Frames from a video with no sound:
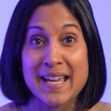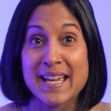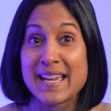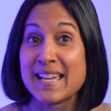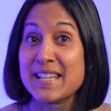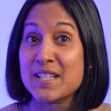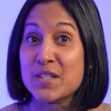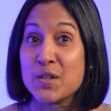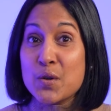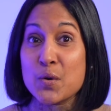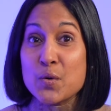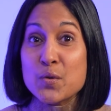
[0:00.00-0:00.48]

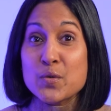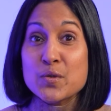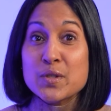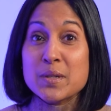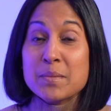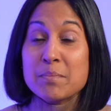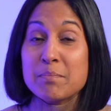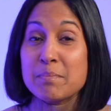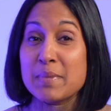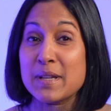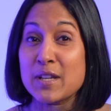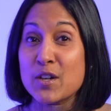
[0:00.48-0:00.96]
It's
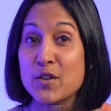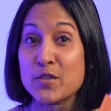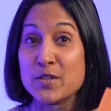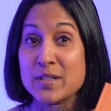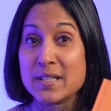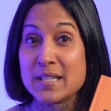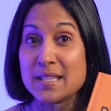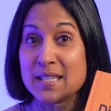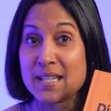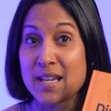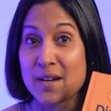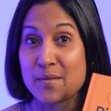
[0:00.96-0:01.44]
called
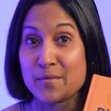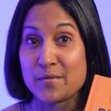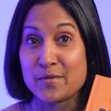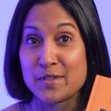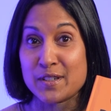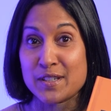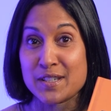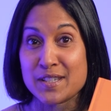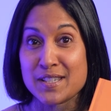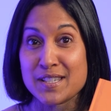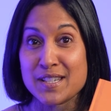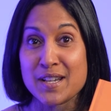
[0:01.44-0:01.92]
Beyond
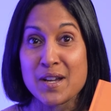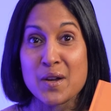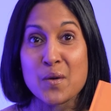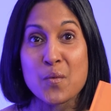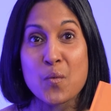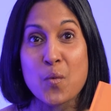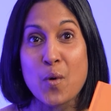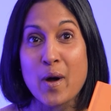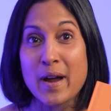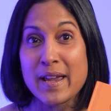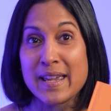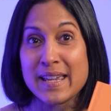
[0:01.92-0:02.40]
Discomfort:
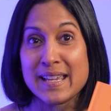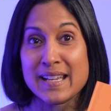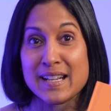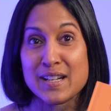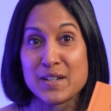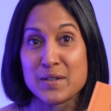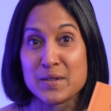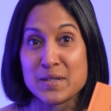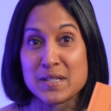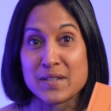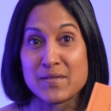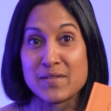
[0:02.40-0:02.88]
Why
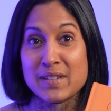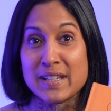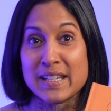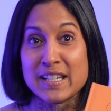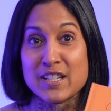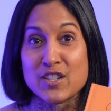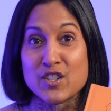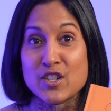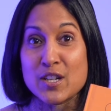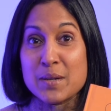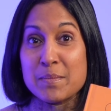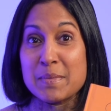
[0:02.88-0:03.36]
Inclusive
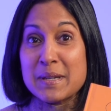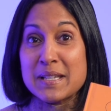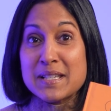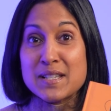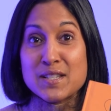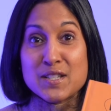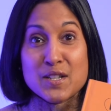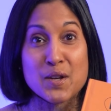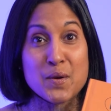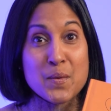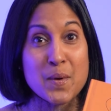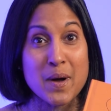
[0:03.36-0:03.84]
Leadership
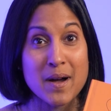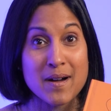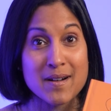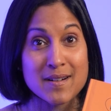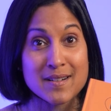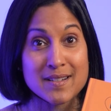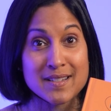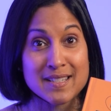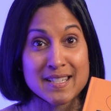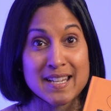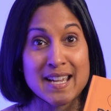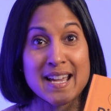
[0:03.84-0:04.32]
is So
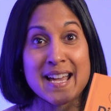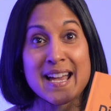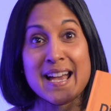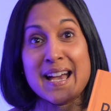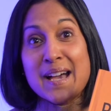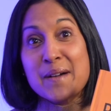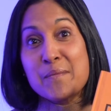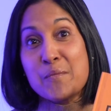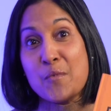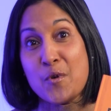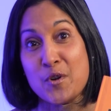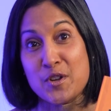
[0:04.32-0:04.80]
Hard
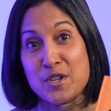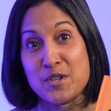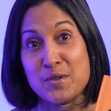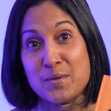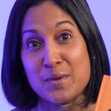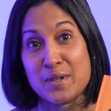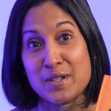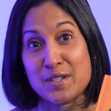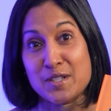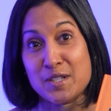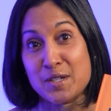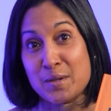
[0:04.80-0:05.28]
and What
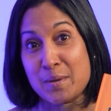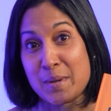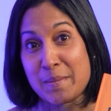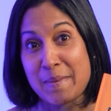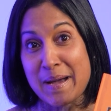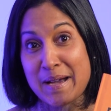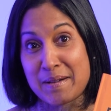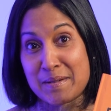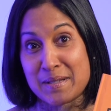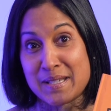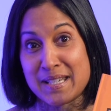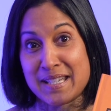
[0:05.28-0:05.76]
You Can Do
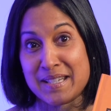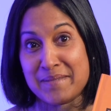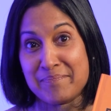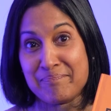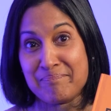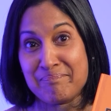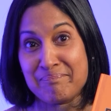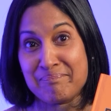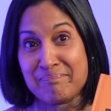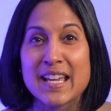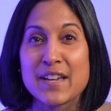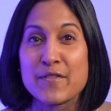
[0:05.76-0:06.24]
About It.
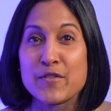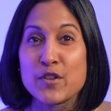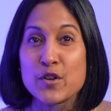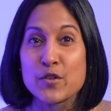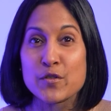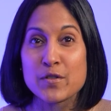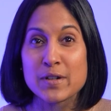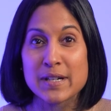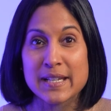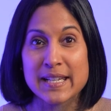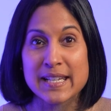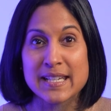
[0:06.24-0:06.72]
If
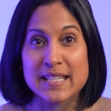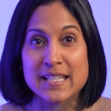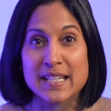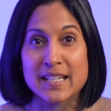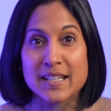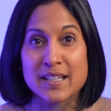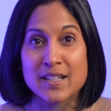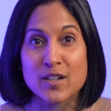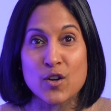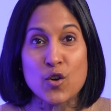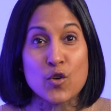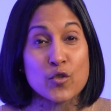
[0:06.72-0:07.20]
you're a
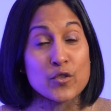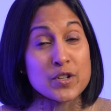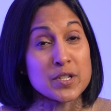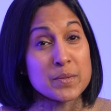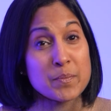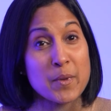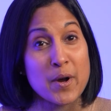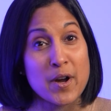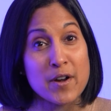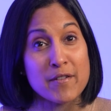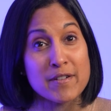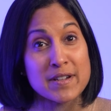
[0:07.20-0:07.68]
leader or
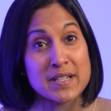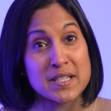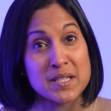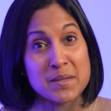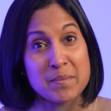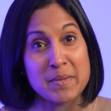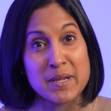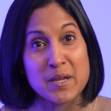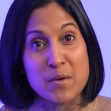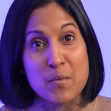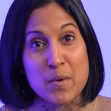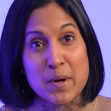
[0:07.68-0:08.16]
aspiring
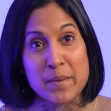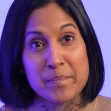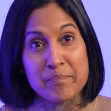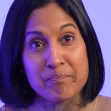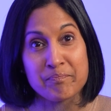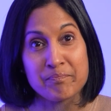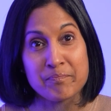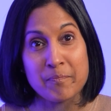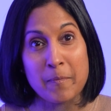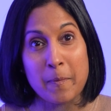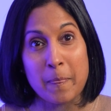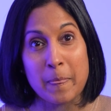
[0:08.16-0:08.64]
to be
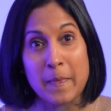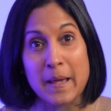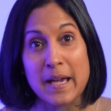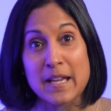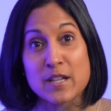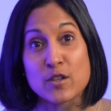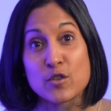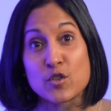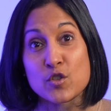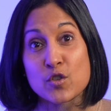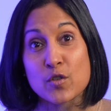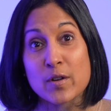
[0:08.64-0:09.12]
one,
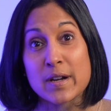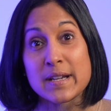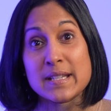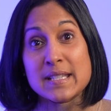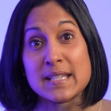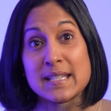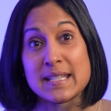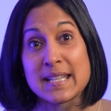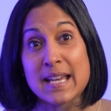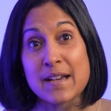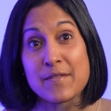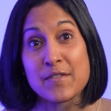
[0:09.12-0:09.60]
and you're trying
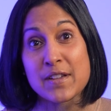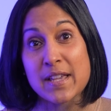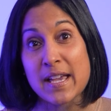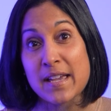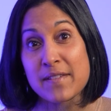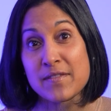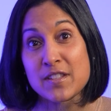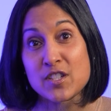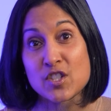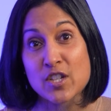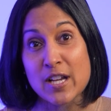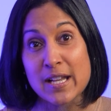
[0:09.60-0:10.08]
to
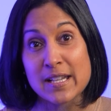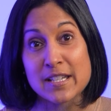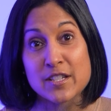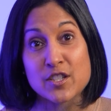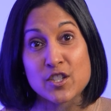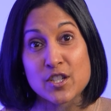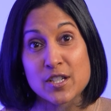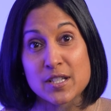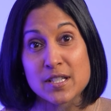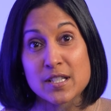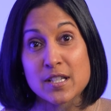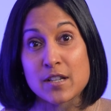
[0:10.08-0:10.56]
navigate the
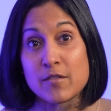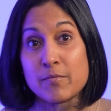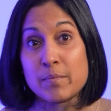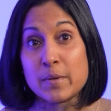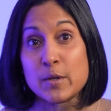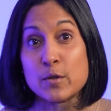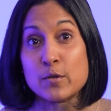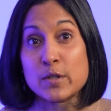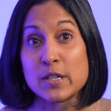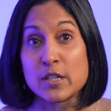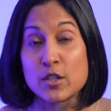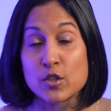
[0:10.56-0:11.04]
challenges of
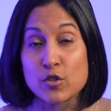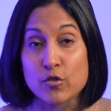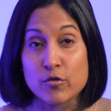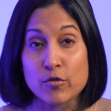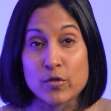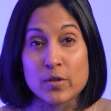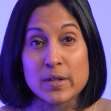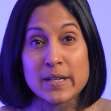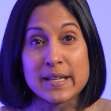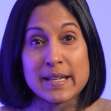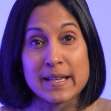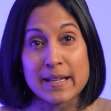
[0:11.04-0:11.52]
building
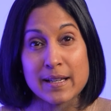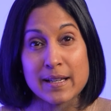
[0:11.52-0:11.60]
truly